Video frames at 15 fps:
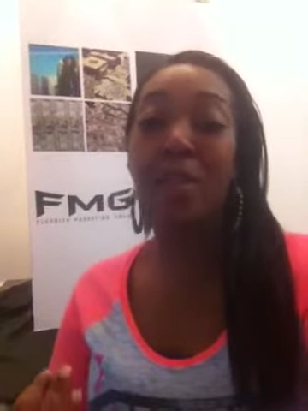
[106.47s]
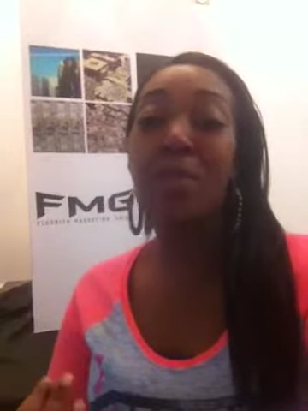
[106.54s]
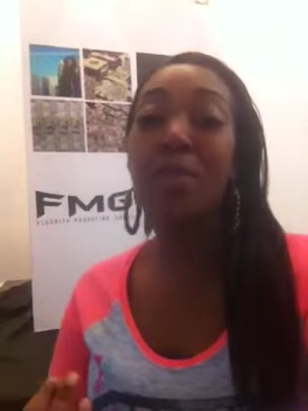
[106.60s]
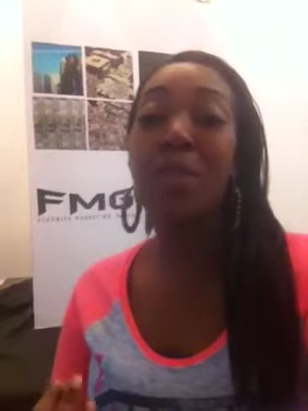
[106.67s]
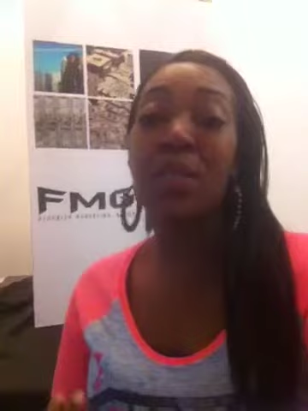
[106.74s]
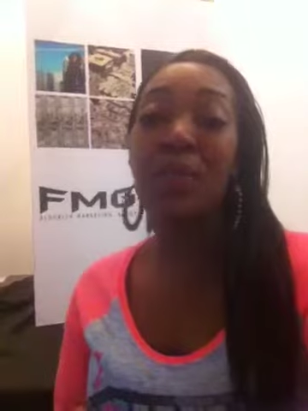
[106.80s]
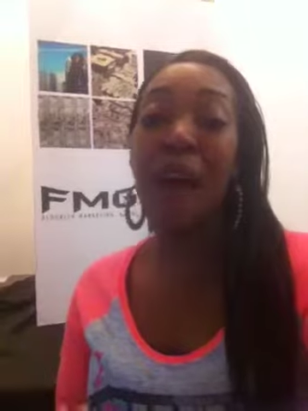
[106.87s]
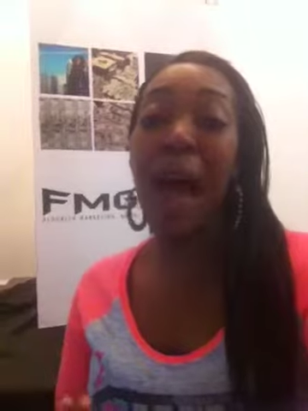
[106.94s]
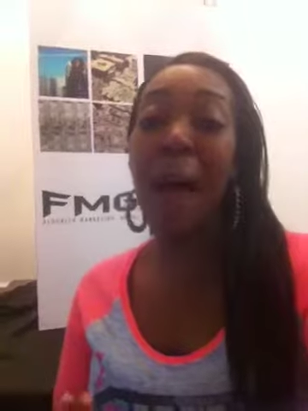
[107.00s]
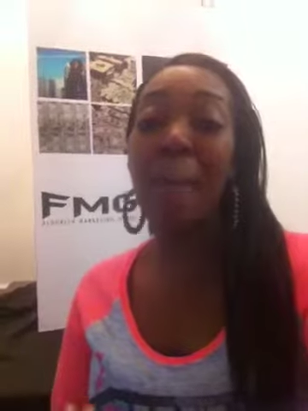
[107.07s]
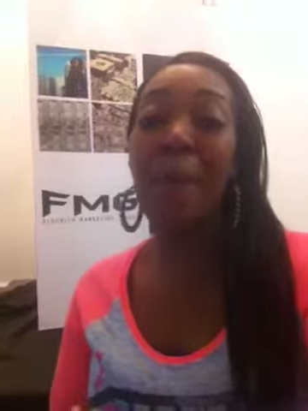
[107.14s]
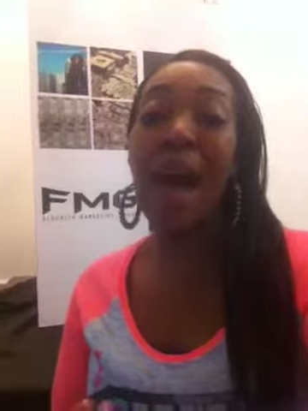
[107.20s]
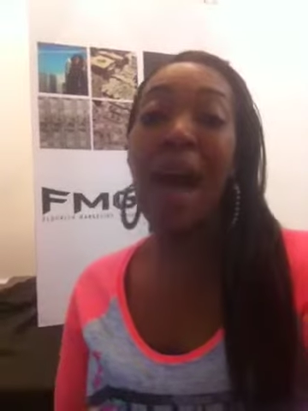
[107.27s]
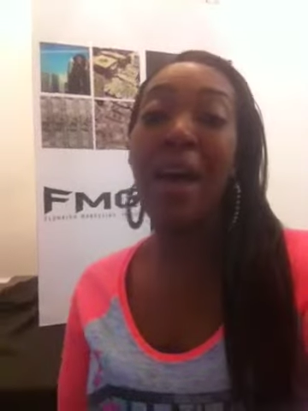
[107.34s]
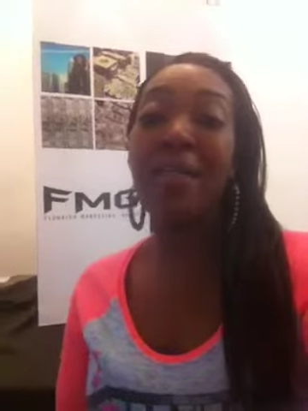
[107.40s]
lose 5
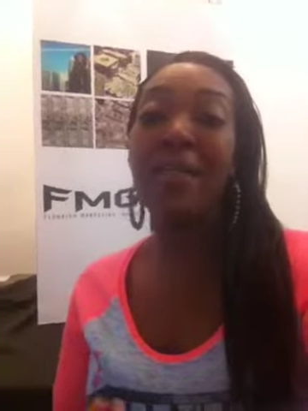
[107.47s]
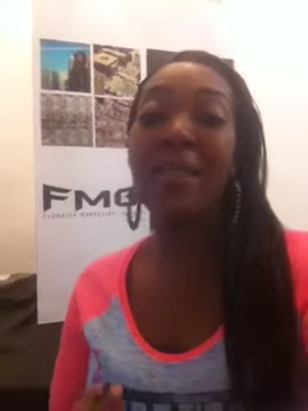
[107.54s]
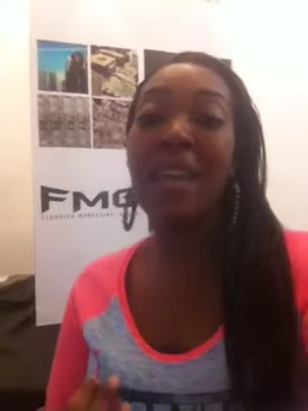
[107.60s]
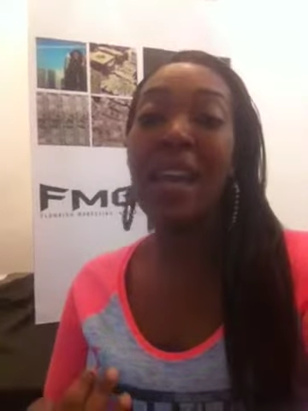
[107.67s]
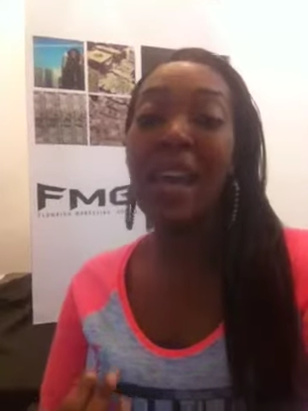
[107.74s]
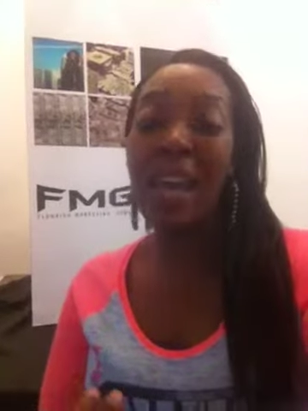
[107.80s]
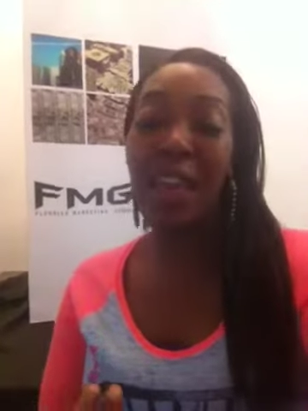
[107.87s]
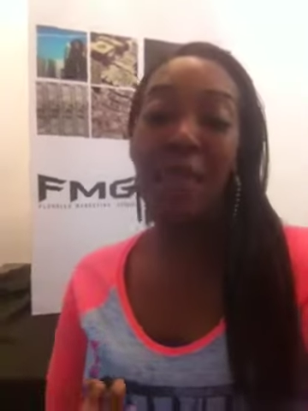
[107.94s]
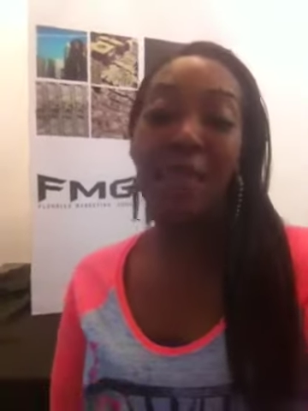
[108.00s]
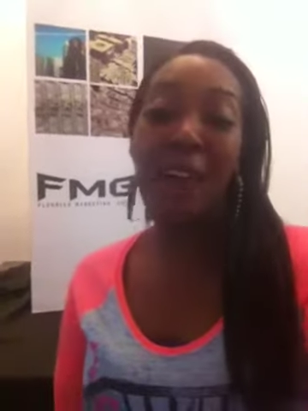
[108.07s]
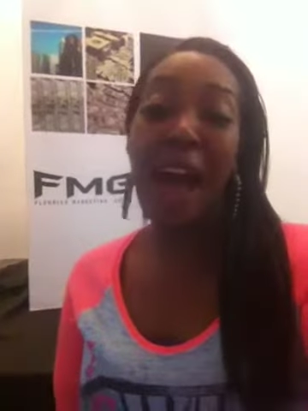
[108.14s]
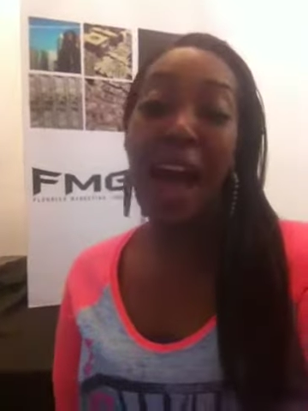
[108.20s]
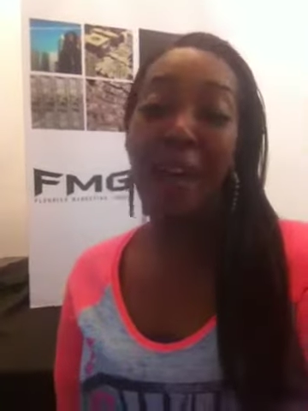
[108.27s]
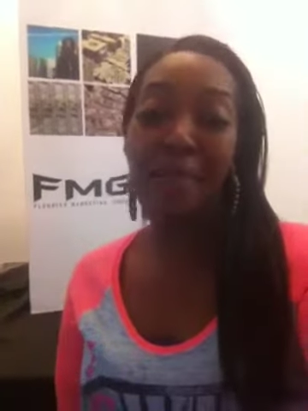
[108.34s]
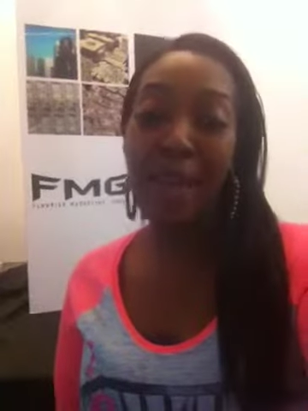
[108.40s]
pounds in
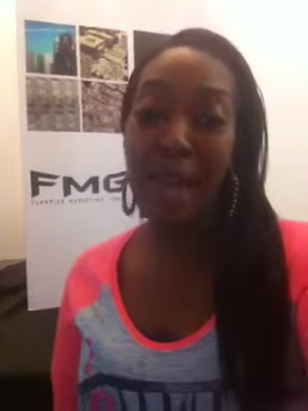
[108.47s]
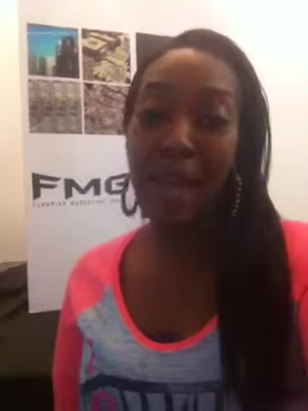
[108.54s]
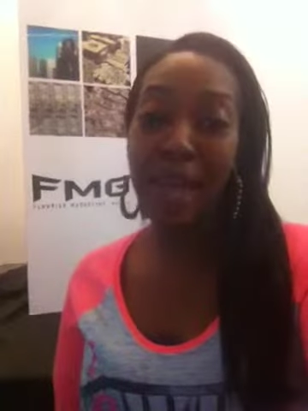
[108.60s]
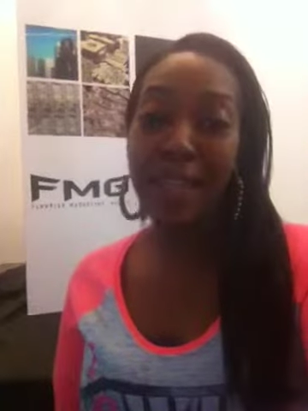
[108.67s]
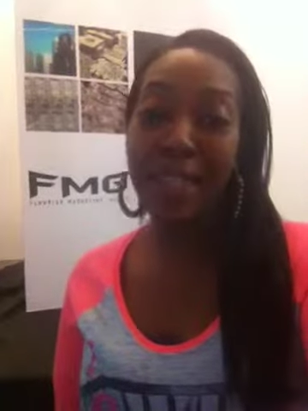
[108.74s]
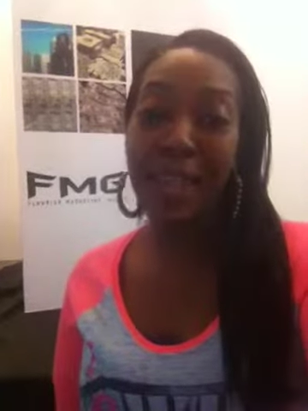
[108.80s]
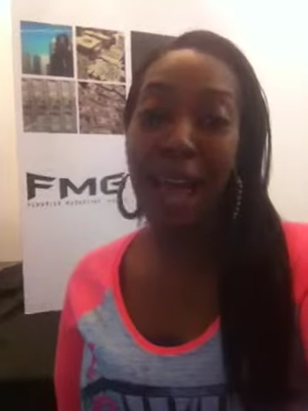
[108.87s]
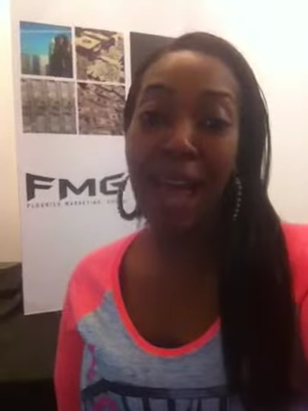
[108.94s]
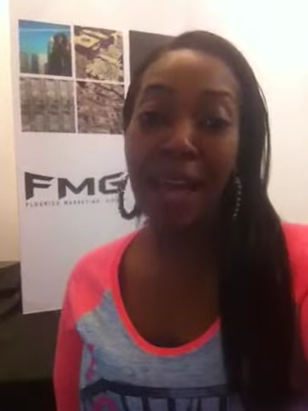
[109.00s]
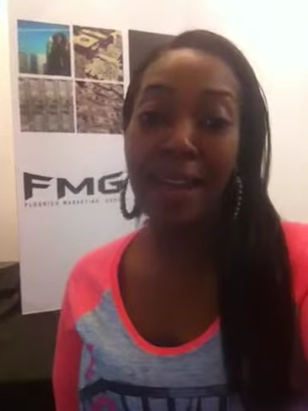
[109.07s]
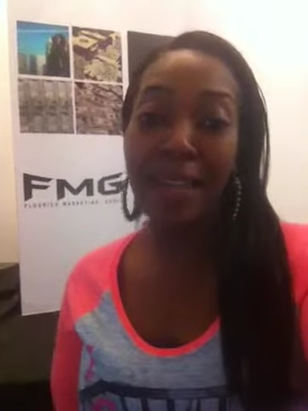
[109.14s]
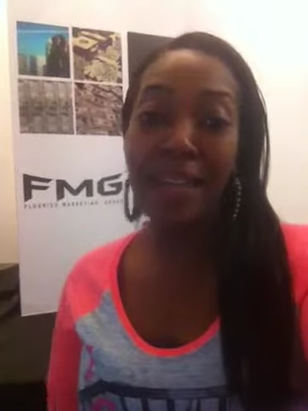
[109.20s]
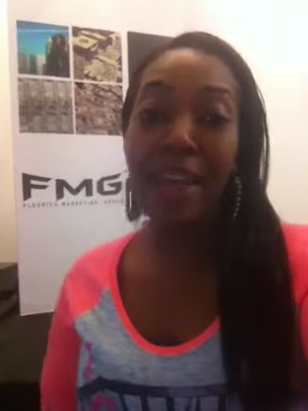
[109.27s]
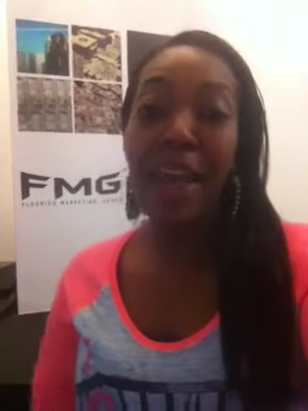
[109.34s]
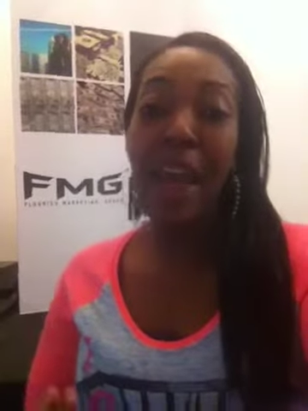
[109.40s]
5 days, guys.